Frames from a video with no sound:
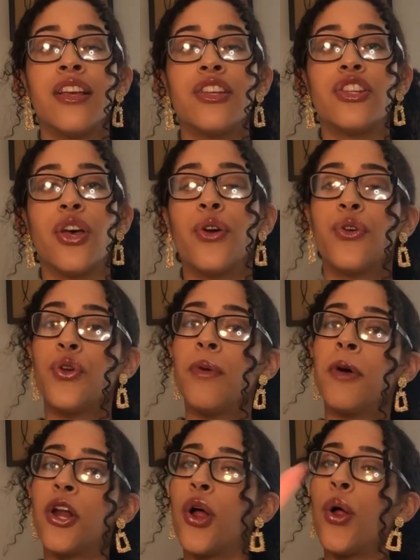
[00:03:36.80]
So
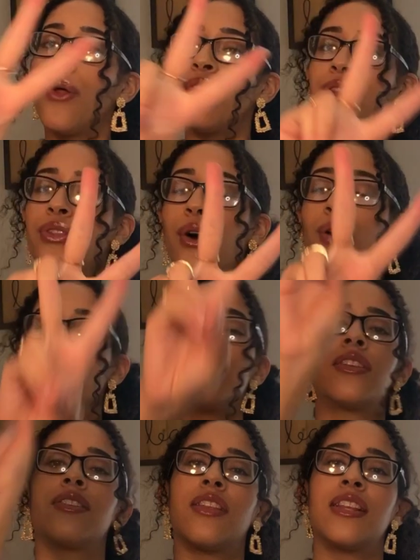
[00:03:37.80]
numero dos.
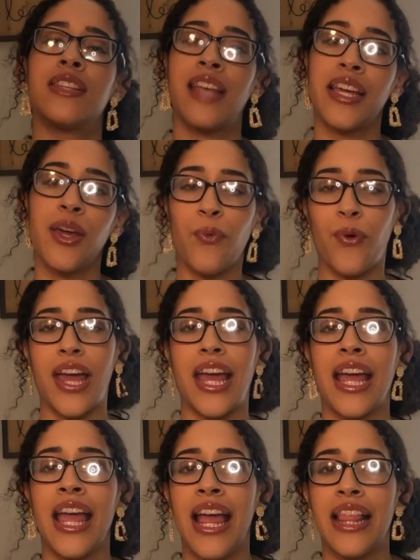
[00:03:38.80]
So the second
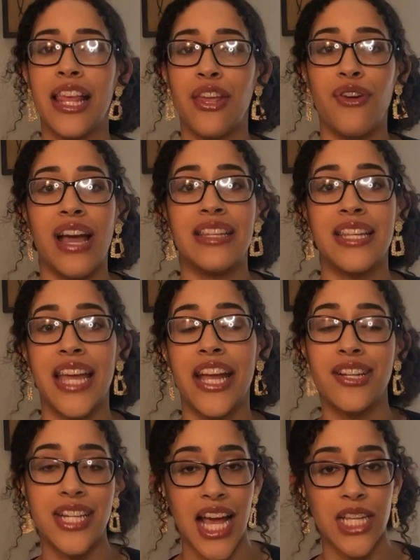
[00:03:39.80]
way that you guys can get
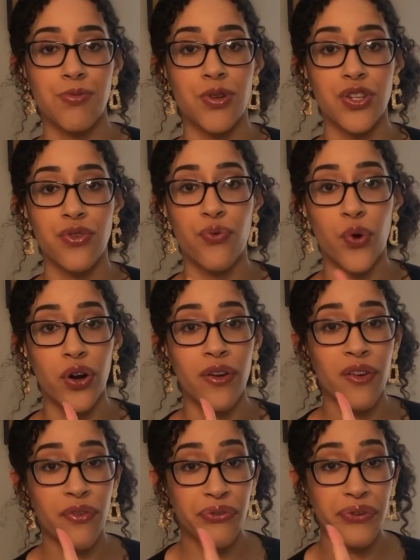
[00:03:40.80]
your textbooks for
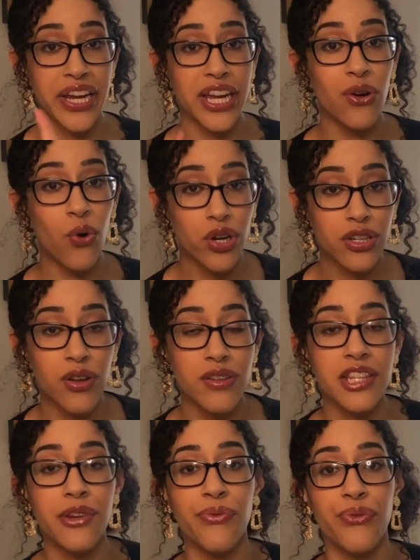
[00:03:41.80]
free or
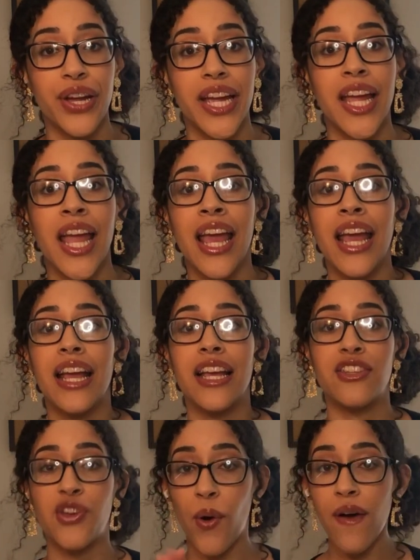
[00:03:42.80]
close to free
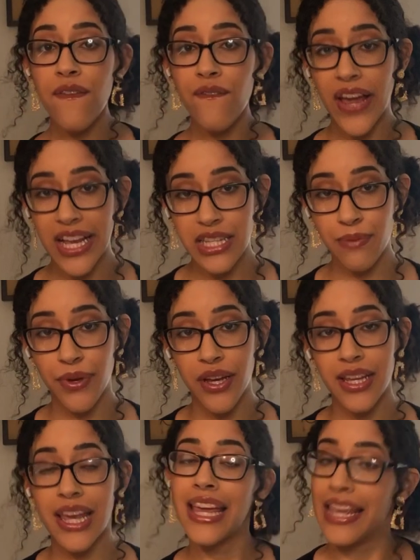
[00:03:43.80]
is go on Facebook.
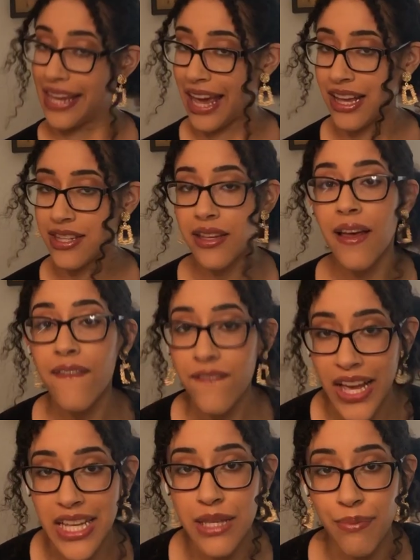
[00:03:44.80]
Yes,
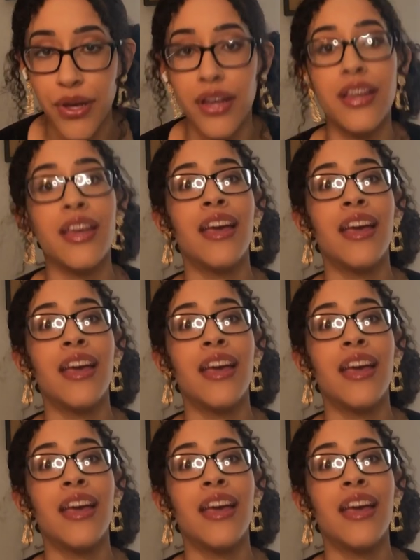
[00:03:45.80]
Facebook.